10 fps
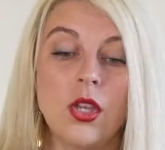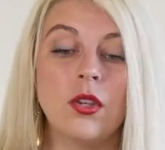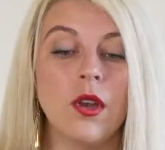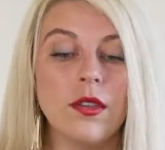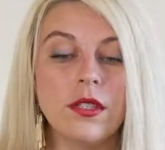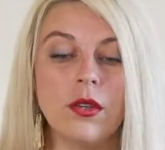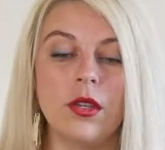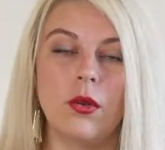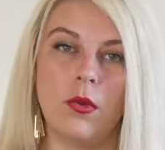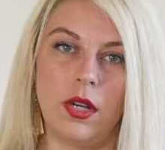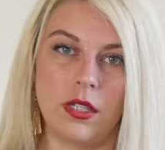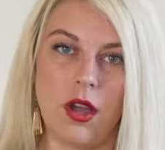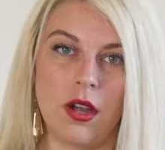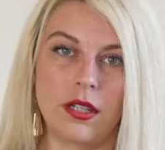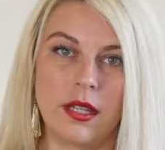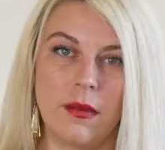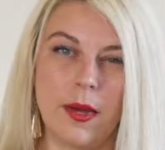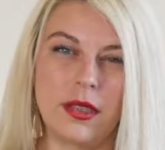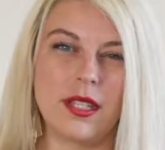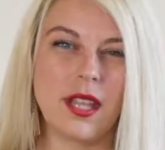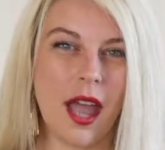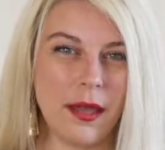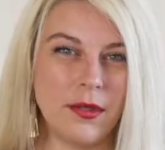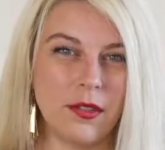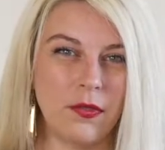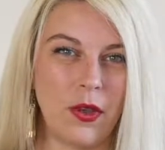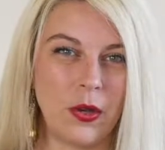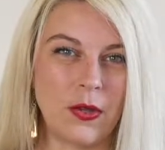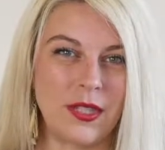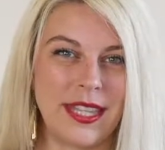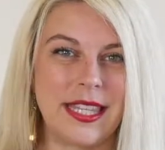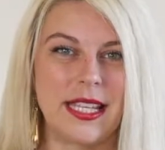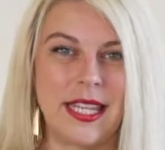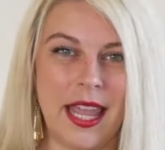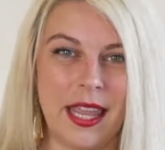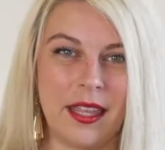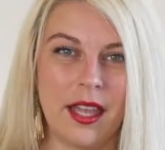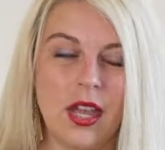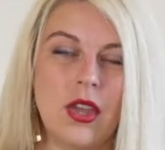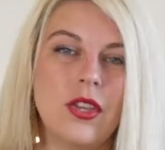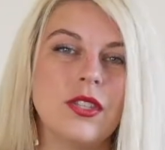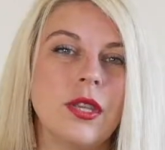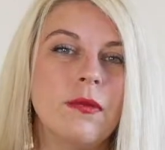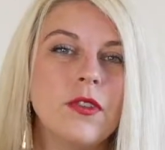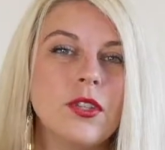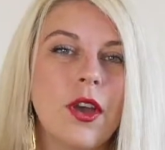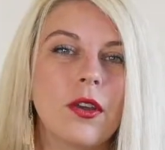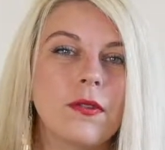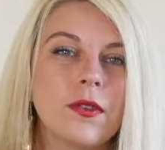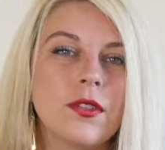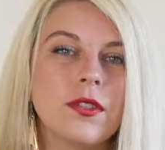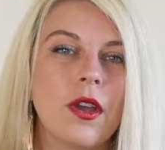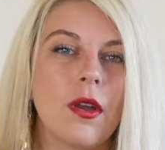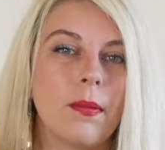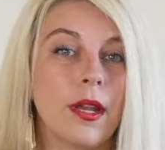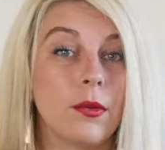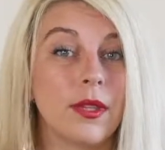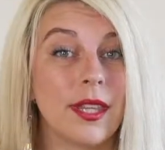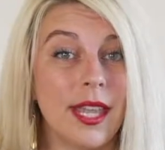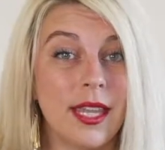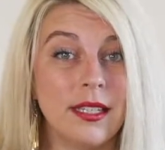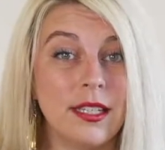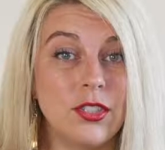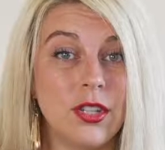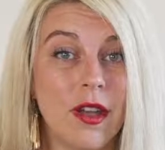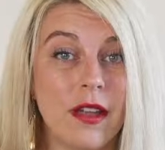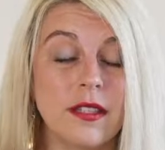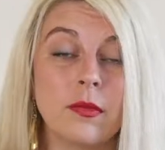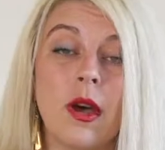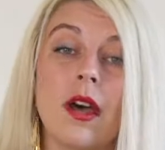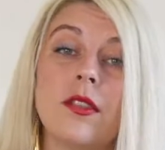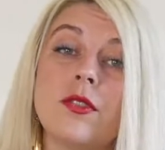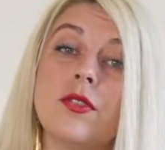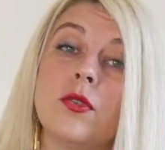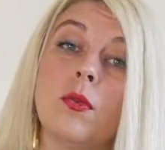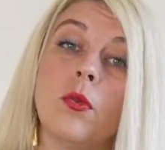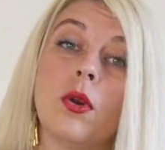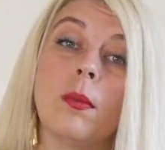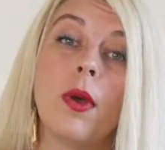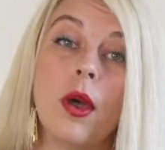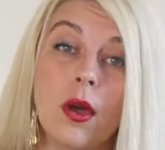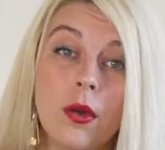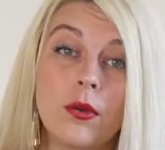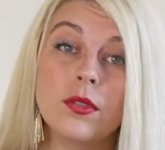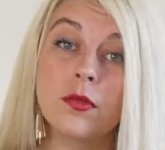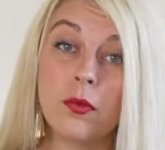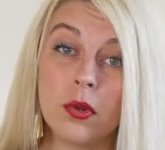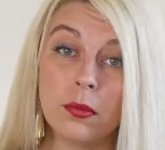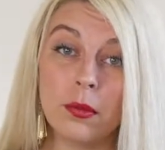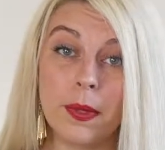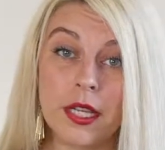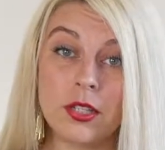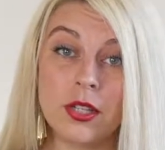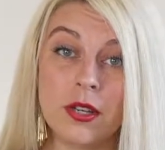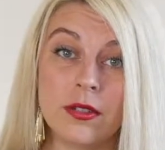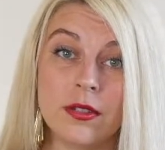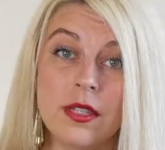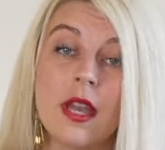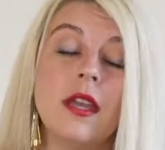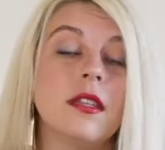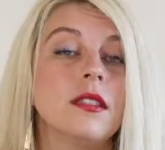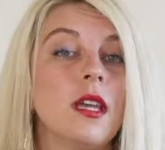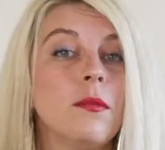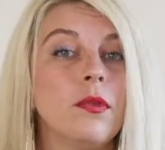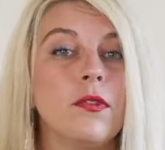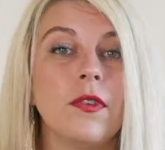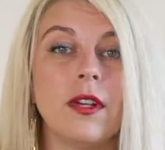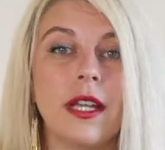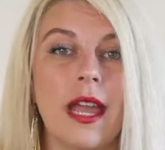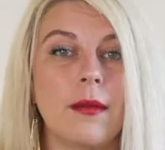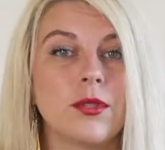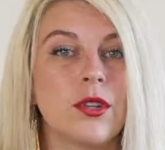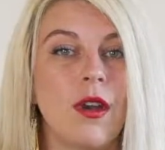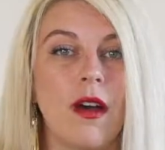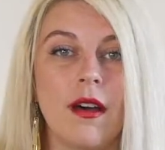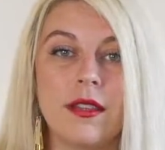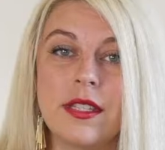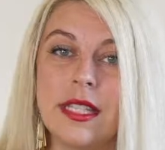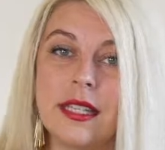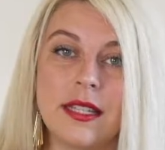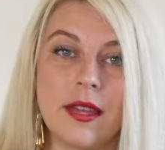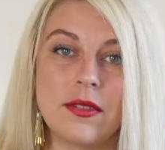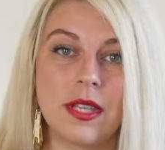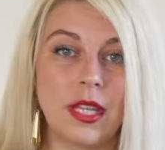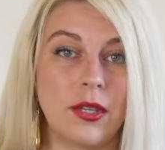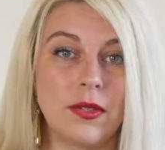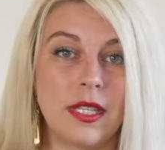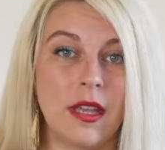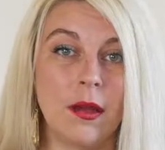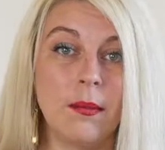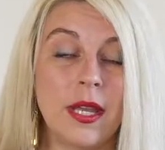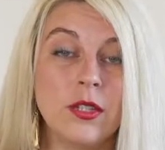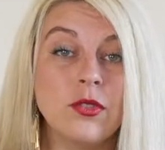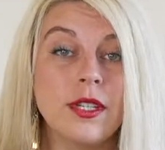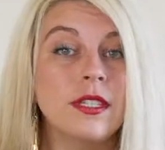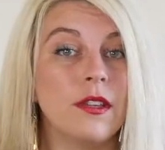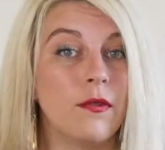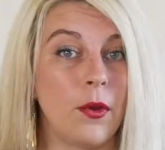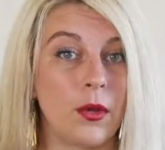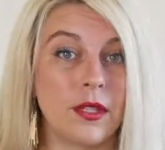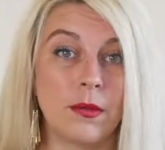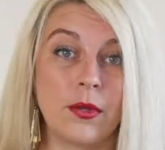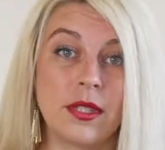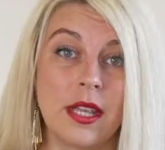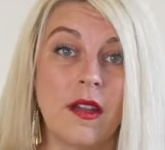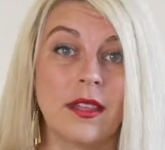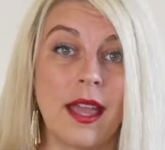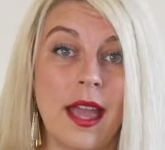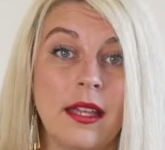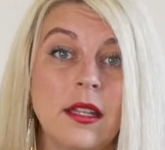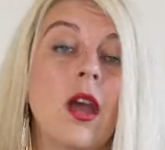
You're also going to want to talk to them about the types of photos that they take. Some photographers are better with candid shots, while others do more posed, formal pictures. Some prefer to capture all the details like you see on Pinterest and focus mostly on that,